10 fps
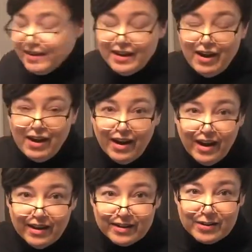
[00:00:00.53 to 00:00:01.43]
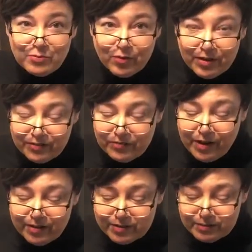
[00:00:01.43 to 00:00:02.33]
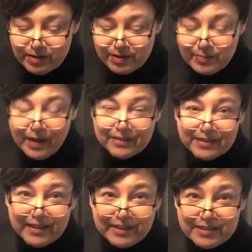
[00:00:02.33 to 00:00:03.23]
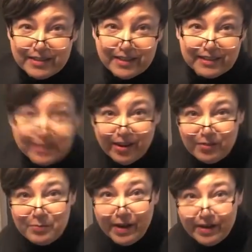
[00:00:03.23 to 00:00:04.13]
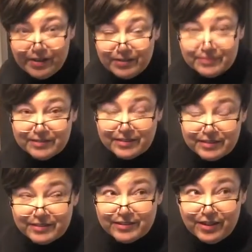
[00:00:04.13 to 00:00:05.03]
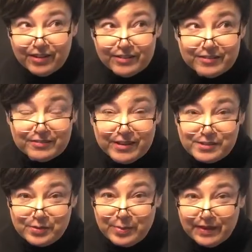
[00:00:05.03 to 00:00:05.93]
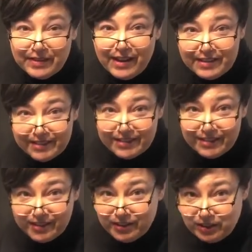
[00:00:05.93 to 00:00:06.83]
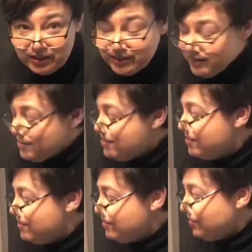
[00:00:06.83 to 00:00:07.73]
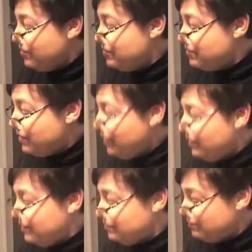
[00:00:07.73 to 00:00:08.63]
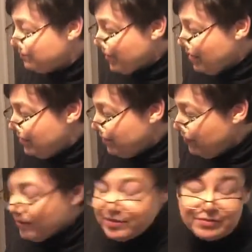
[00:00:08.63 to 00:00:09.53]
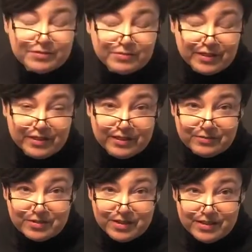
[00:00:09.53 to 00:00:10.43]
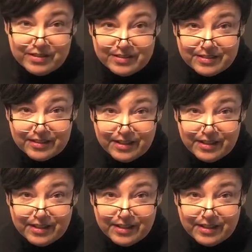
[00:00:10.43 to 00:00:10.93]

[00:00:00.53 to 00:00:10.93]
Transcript: All right, good morning, folks. Welcome back to Kitchen at the Compound. Third recipe, I think, here. So, the first one we did was